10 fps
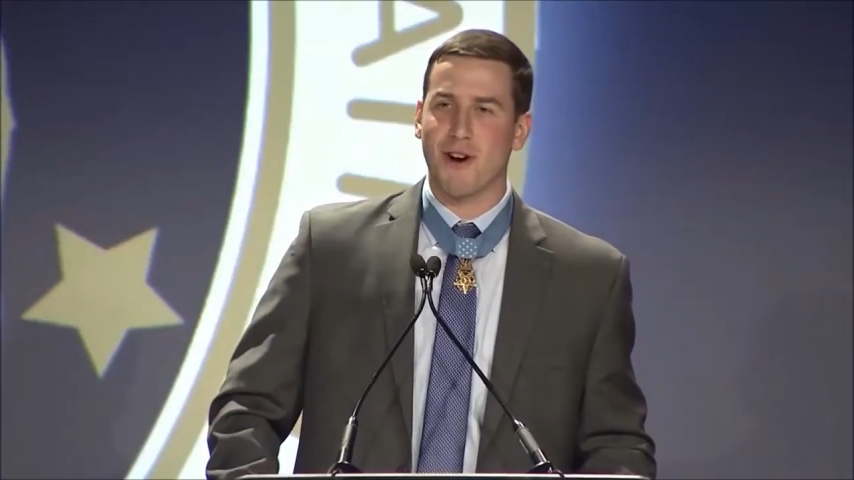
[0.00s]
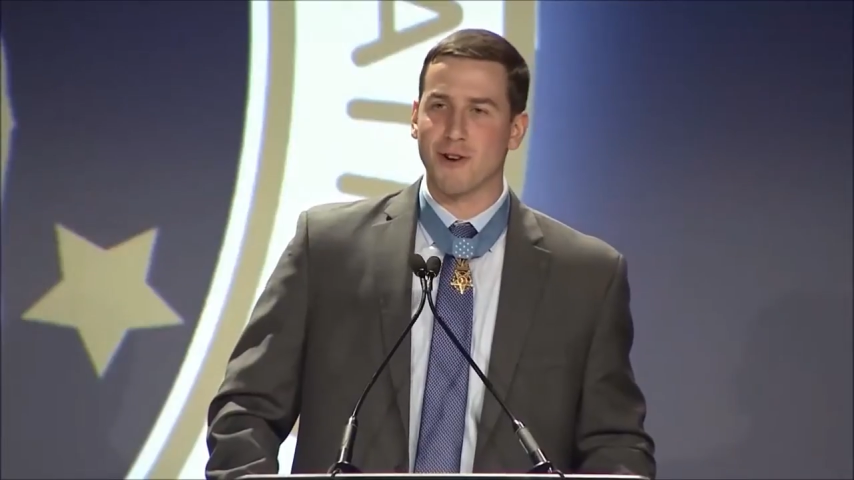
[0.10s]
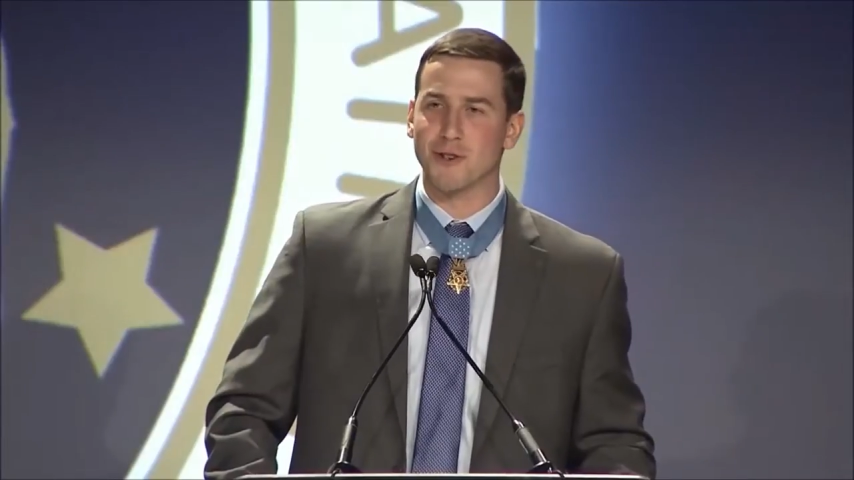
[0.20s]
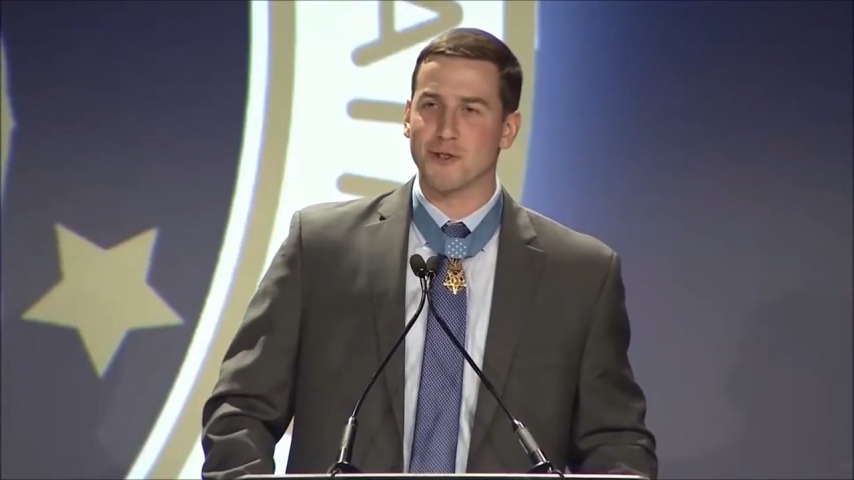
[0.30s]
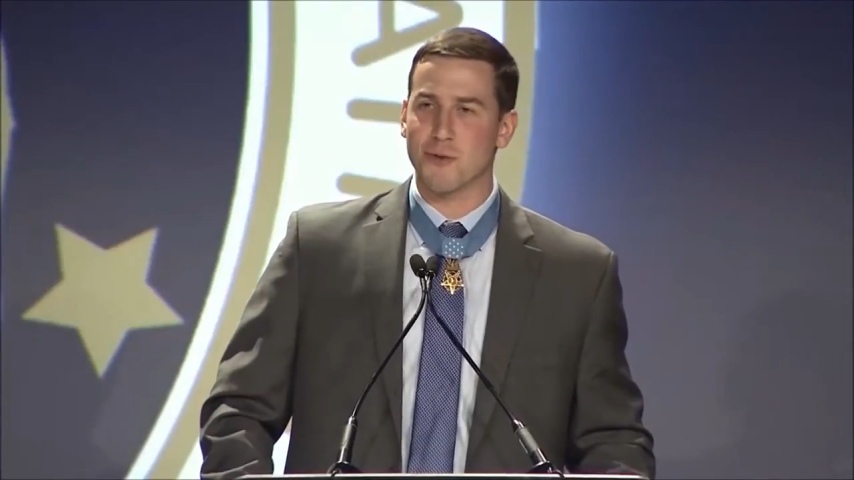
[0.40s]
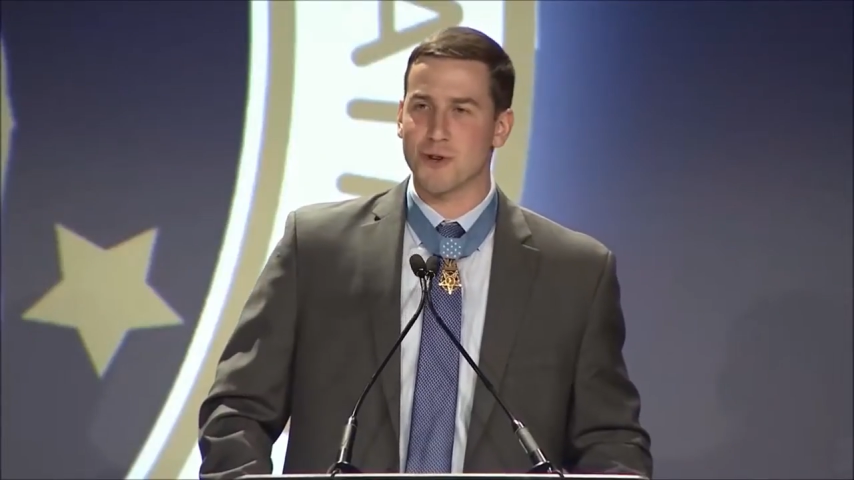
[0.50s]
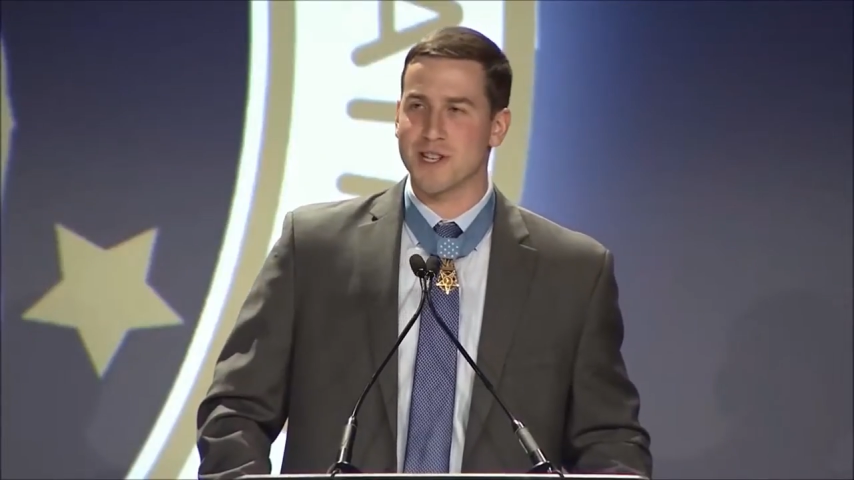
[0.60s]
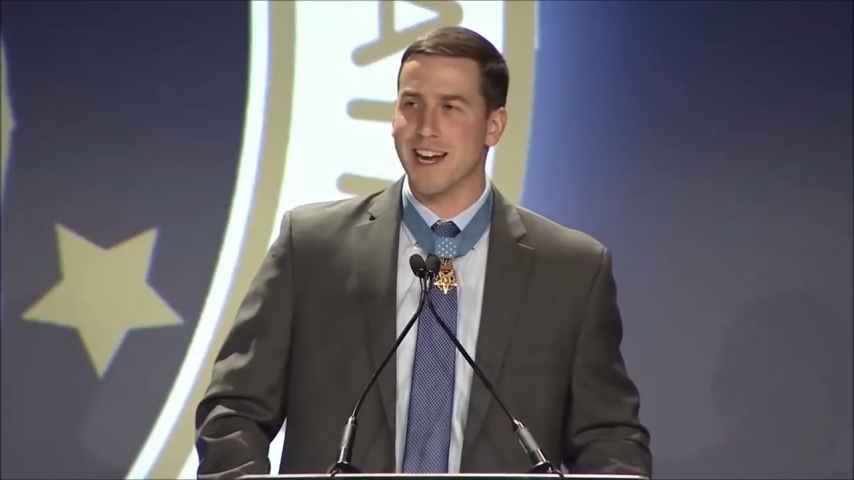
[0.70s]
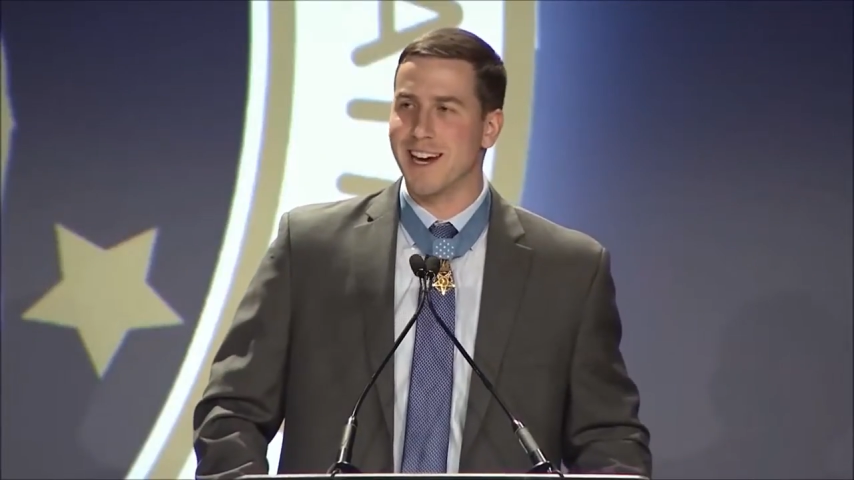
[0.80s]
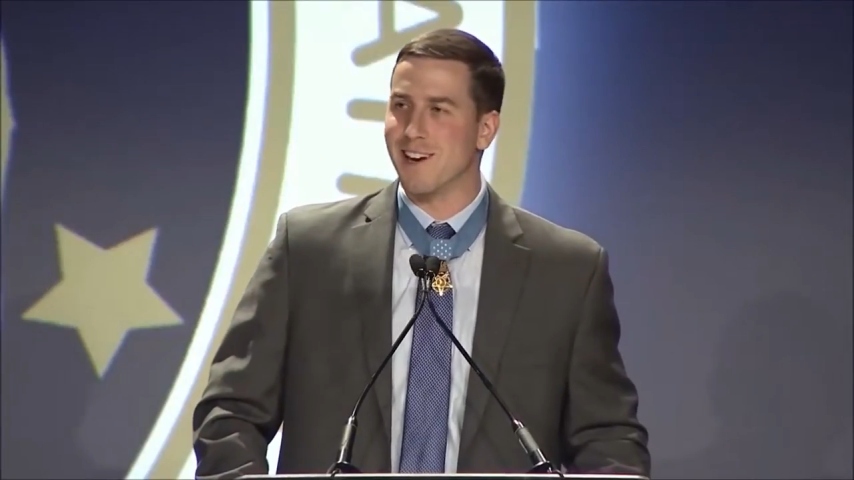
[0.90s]
Arnold
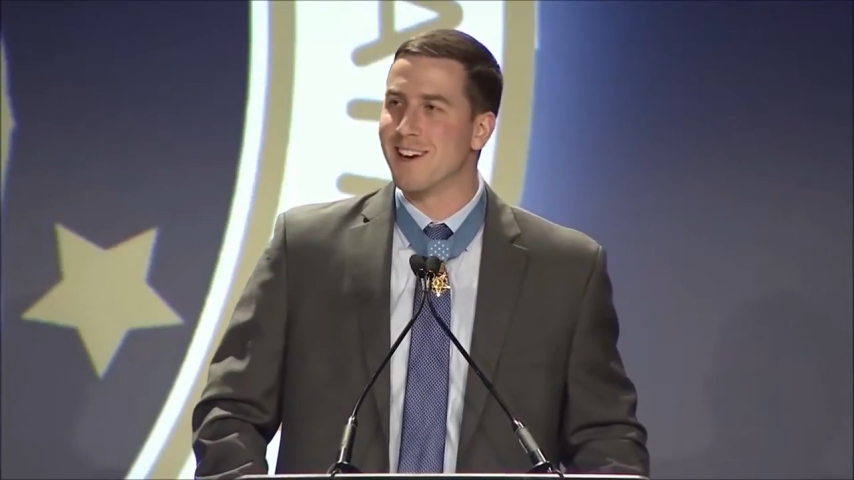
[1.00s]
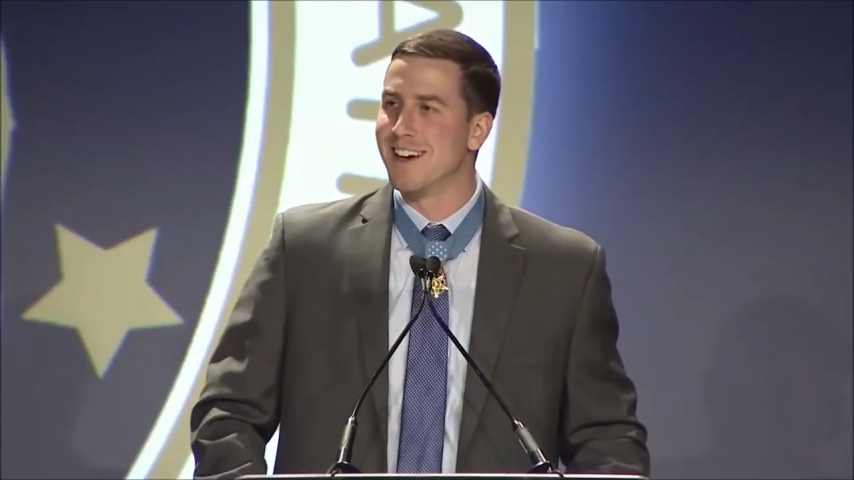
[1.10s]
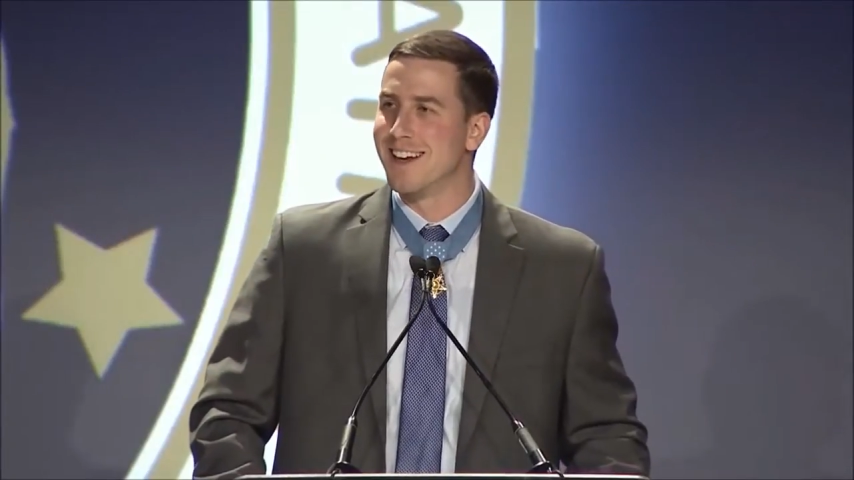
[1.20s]
Schwarzenegger.